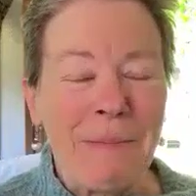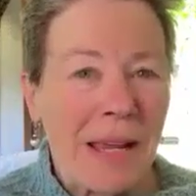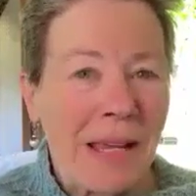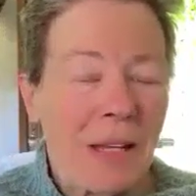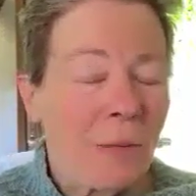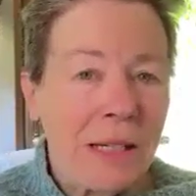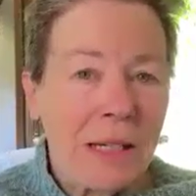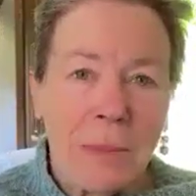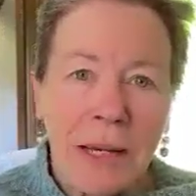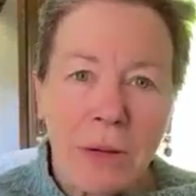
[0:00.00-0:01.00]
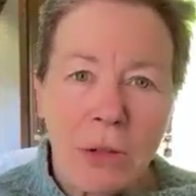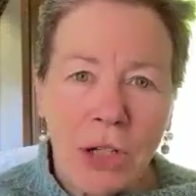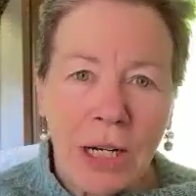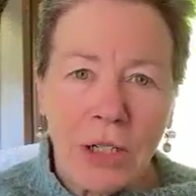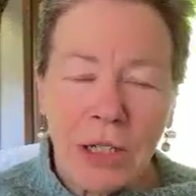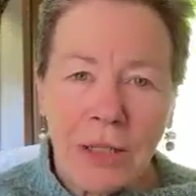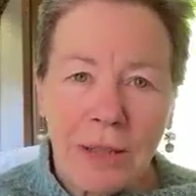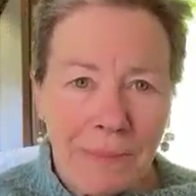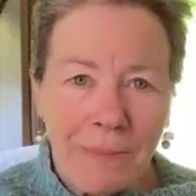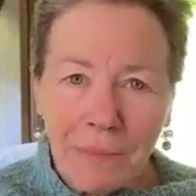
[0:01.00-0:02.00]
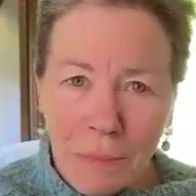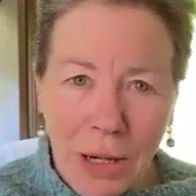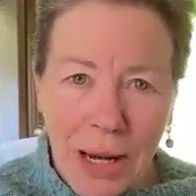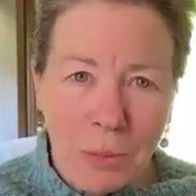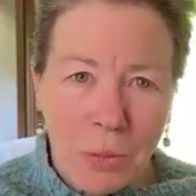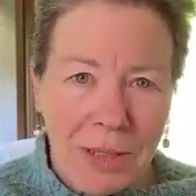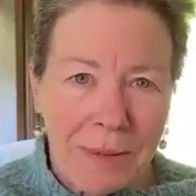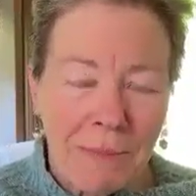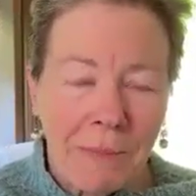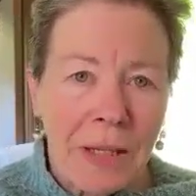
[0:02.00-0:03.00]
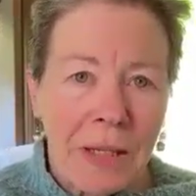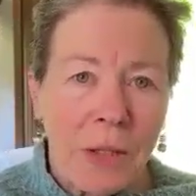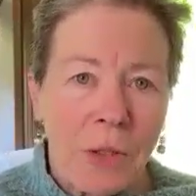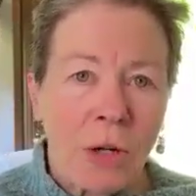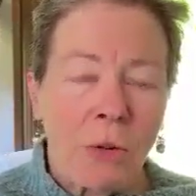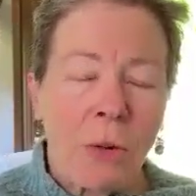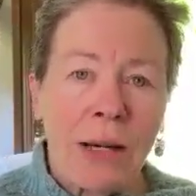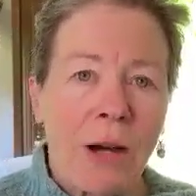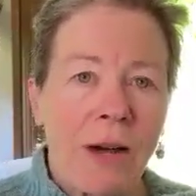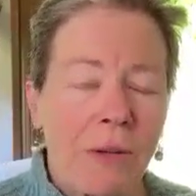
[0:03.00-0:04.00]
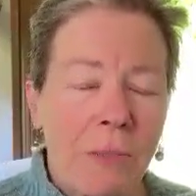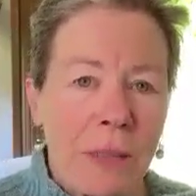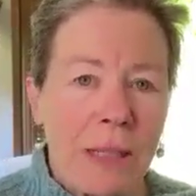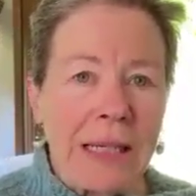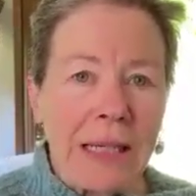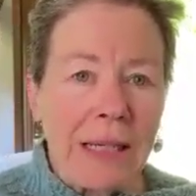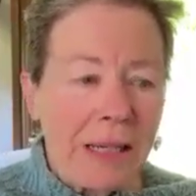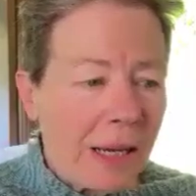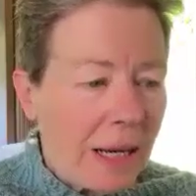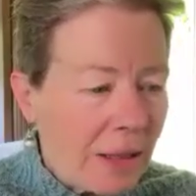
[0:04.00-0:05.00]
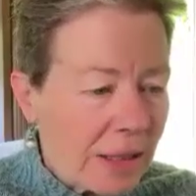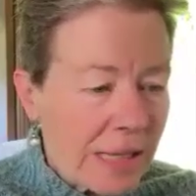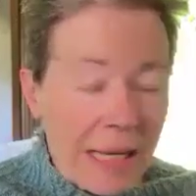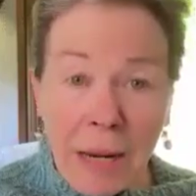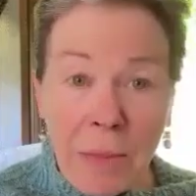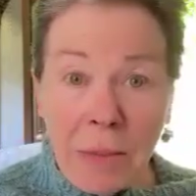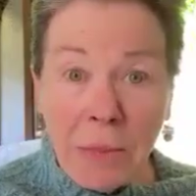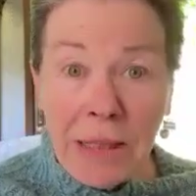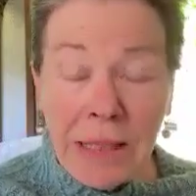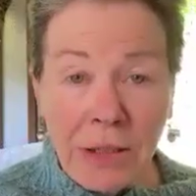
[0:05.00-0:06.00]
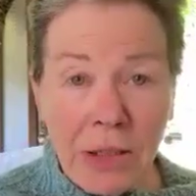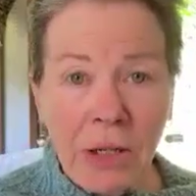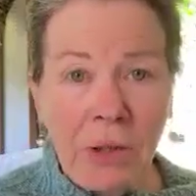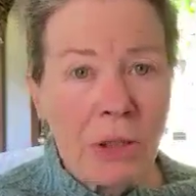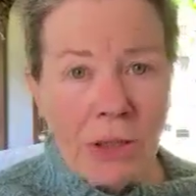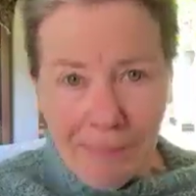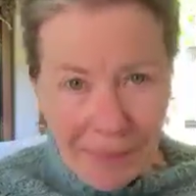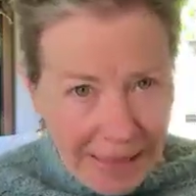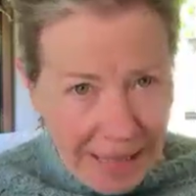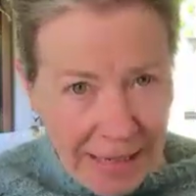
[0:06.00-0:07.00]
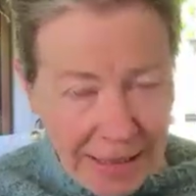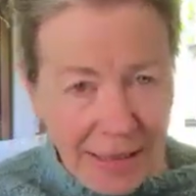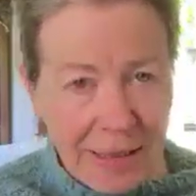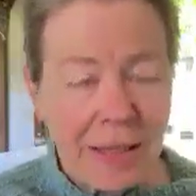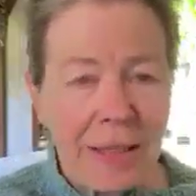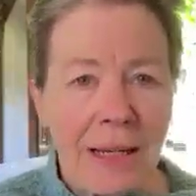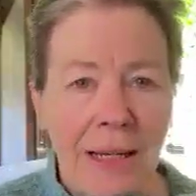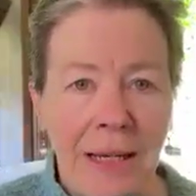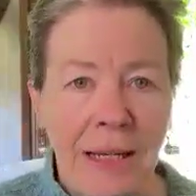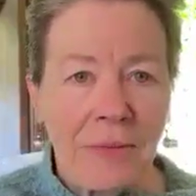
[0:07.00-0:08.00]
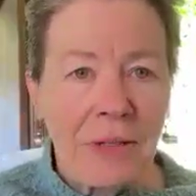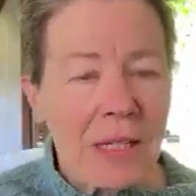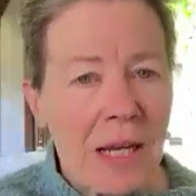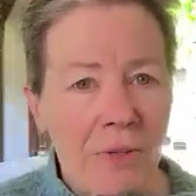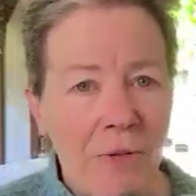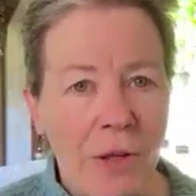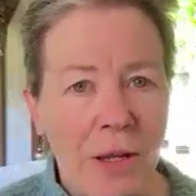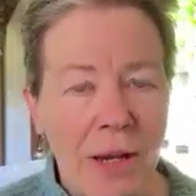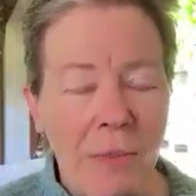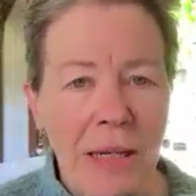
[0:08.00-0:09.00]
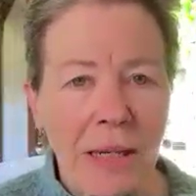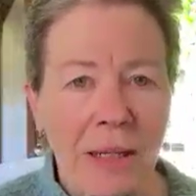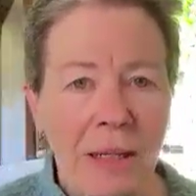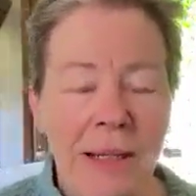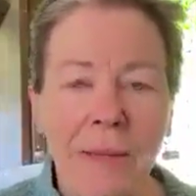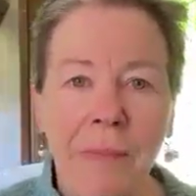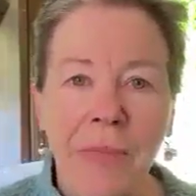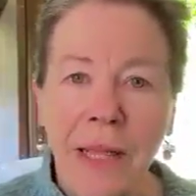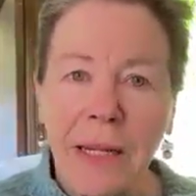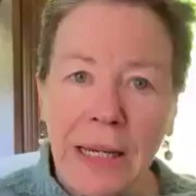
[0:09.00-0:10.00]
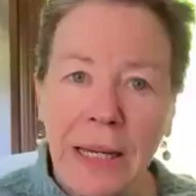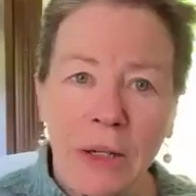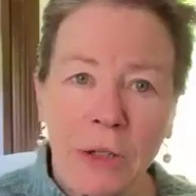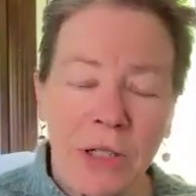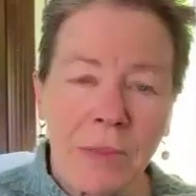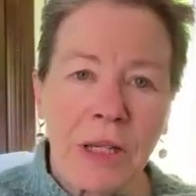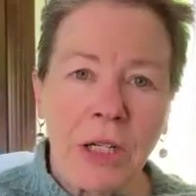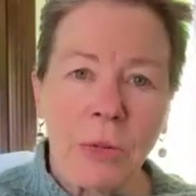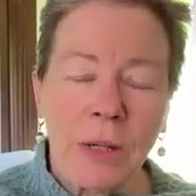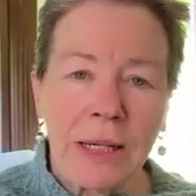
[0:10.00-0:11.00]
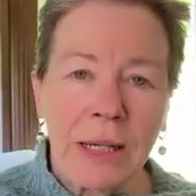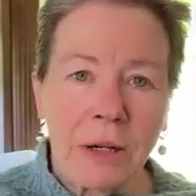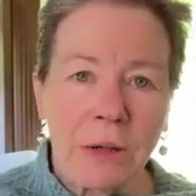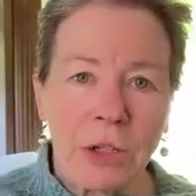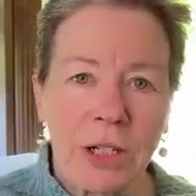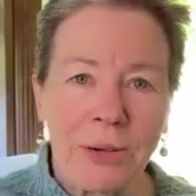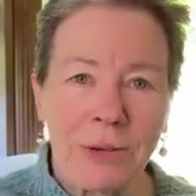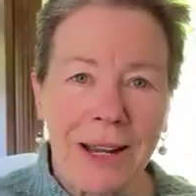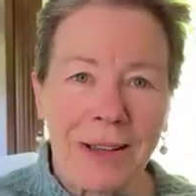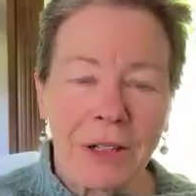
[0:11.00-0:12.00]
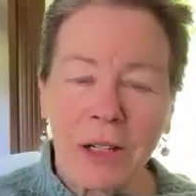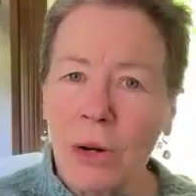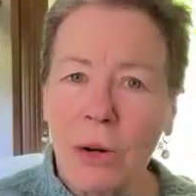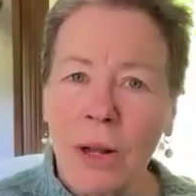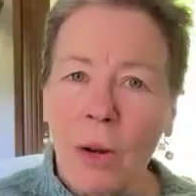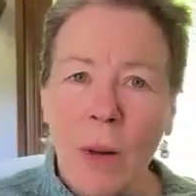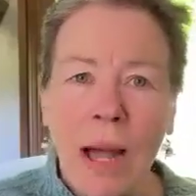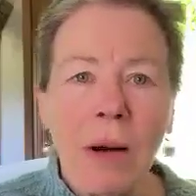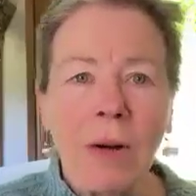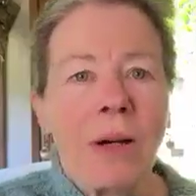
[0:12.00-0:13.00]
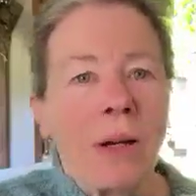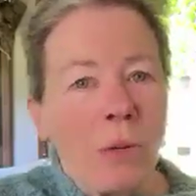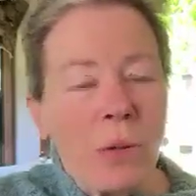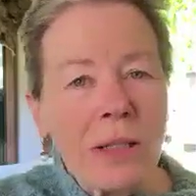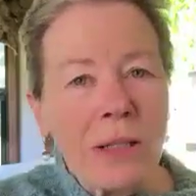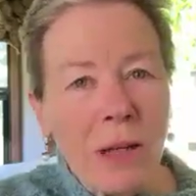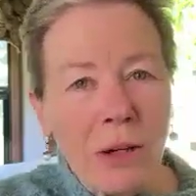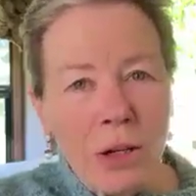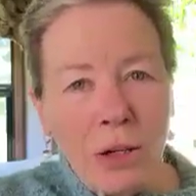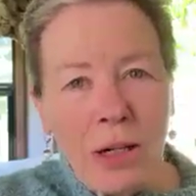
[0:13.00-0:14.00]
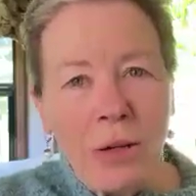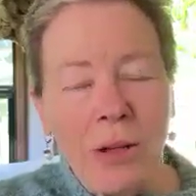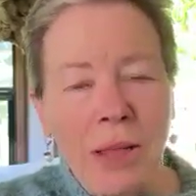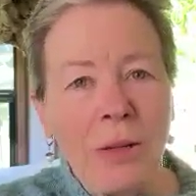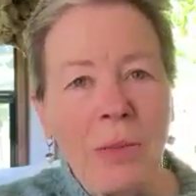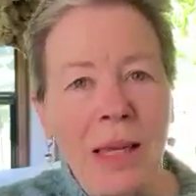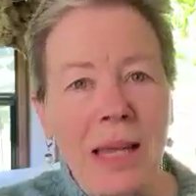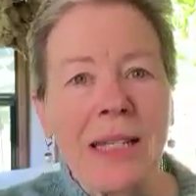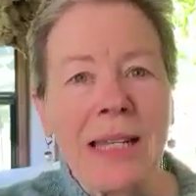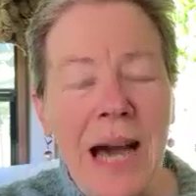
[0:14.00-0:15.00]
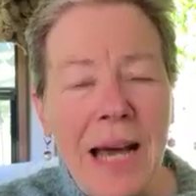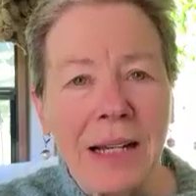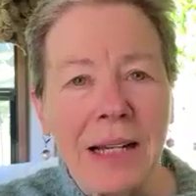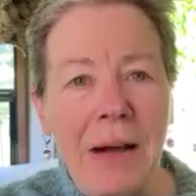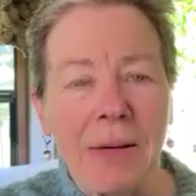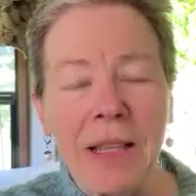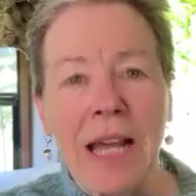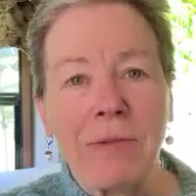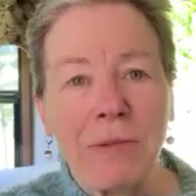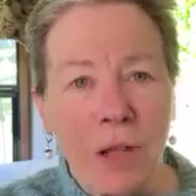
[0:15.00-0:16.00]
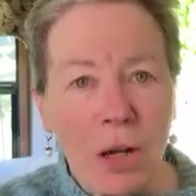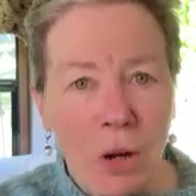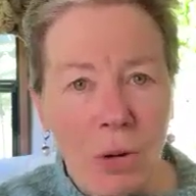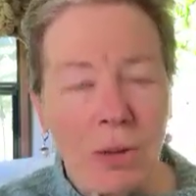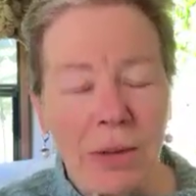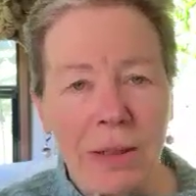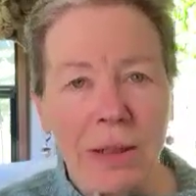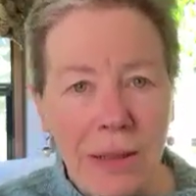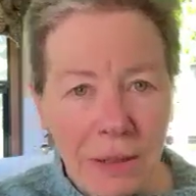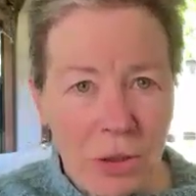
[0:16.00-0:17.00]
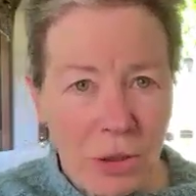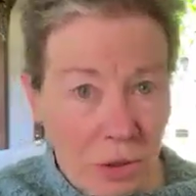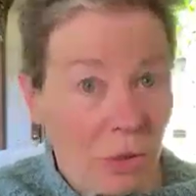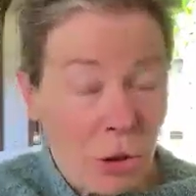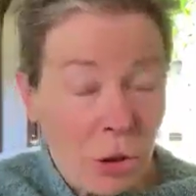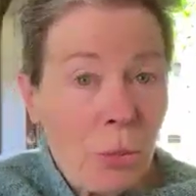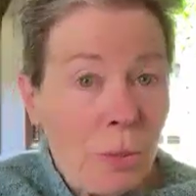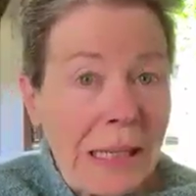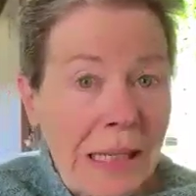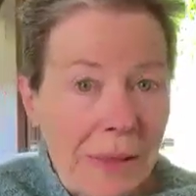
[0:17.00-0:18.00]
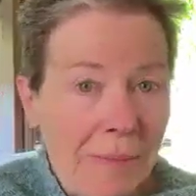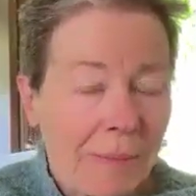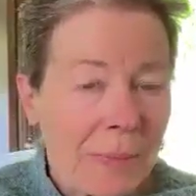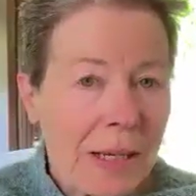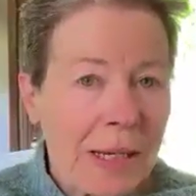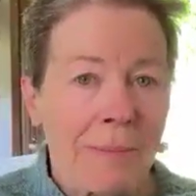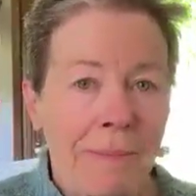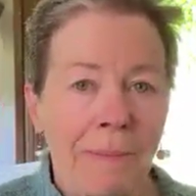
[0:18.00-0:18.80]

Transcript: And then we can make those changes, perhaps. So quite often money, and this, can I make money as a coach? Yes. And if it's not forthcoming, then again, there's something you want to get coaching around to go, wow, what's occurring within me that's not allowing that flow to me? Okay.